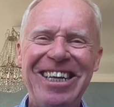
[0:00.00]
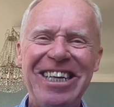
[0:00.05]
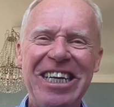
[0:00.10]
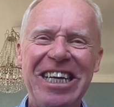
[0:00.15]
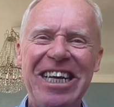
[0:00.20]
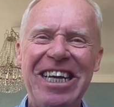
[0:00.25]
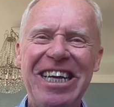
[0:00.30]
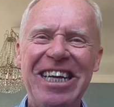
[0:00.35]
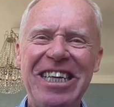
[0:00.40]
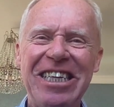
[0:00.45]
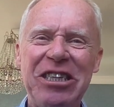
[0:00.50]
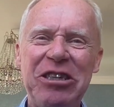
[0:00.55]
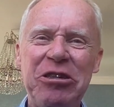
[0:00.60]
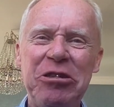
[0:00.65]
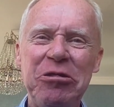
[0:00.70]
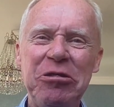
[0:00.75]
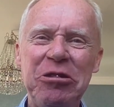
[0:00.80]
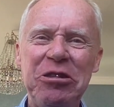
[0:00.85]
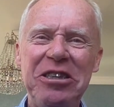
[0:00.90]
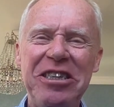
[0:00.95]

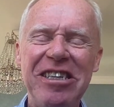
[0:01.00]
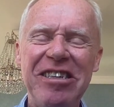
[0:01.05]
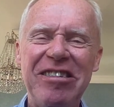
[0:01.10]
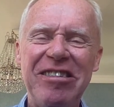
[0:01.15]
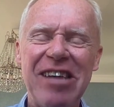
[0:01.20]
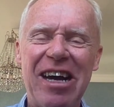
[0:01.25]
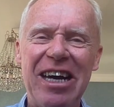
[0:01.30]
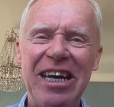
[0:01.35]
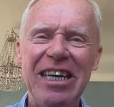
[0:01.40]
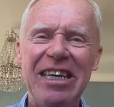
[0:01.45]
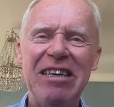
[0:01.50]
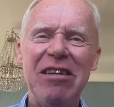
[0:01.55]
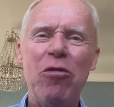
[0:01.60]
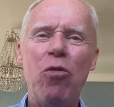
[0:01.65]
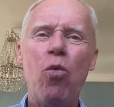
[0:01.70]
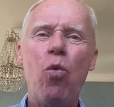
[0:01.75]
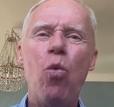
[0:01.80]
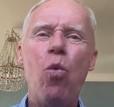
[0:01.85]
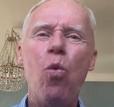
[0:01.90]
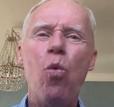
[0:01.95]
to decide,
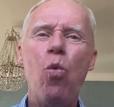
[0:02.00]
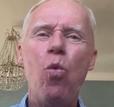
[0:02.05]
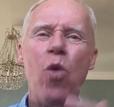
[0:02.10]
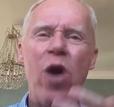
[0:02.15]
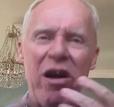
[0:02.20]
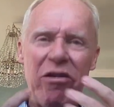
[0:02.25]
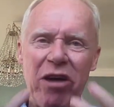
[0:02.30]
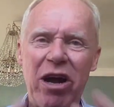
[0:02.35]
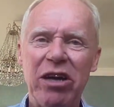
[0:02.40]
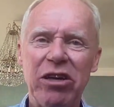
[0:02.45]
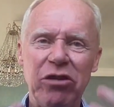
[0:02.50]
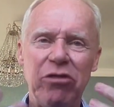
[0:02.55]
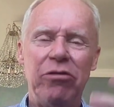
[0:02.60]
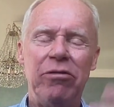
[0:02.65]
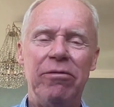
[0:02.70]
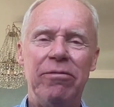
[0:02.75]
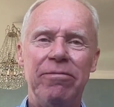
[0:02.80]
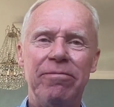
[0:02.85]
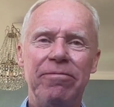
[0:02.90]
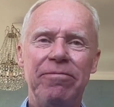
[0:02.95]
where are
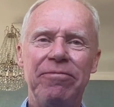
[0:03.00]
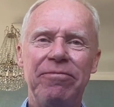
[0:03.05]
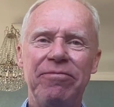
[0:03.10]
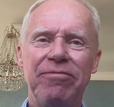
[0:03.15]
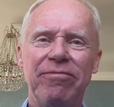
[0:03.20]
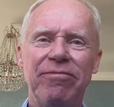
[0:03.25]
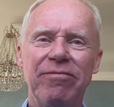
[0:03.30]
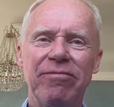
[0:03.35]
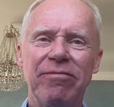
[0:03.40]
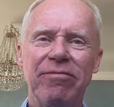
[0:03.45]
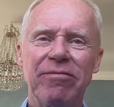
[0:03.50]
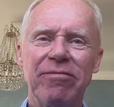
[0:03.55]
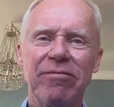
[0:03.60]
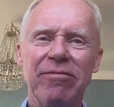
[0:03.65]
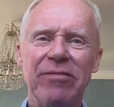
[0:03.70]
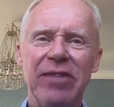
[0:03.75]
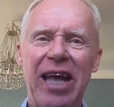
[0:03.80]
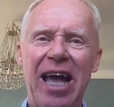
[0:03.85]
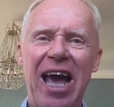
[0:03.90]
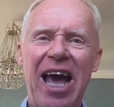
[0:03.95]
you
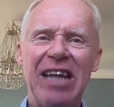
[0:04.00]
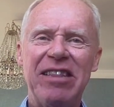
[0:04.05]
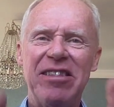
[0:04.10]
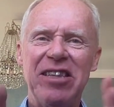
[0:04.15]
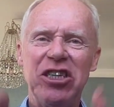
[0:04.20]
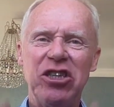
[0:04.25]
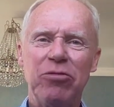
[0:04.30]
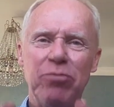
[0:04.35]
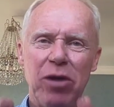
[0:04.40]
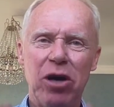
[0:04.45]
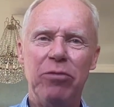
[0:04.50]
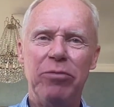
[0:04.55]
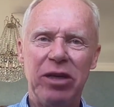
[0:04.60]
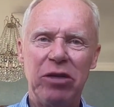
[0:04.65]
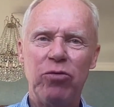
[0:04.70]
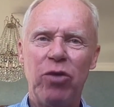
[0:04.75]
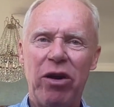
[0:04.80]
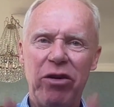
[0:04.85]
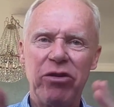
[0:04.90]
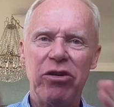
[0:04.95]
at this
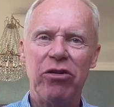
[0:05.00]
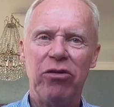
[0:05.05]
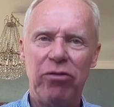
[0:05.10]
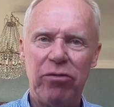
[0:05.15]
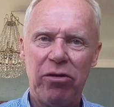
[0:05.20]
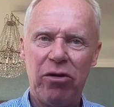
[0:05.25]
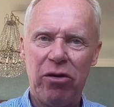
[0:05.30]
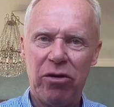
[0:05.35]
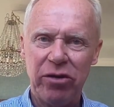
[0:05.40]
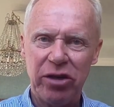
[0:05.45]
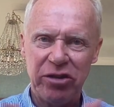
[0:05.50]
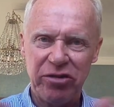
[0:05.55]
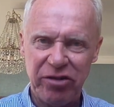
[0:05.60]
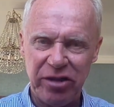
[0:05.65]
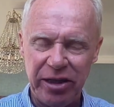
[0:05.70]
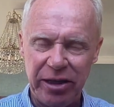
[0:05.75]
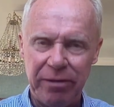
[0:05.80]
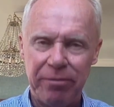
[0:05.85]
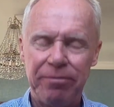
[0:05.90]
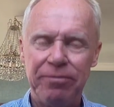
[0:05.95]
moment? Where are you?
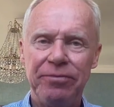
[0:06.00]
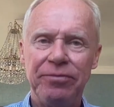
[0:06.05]
Honesty.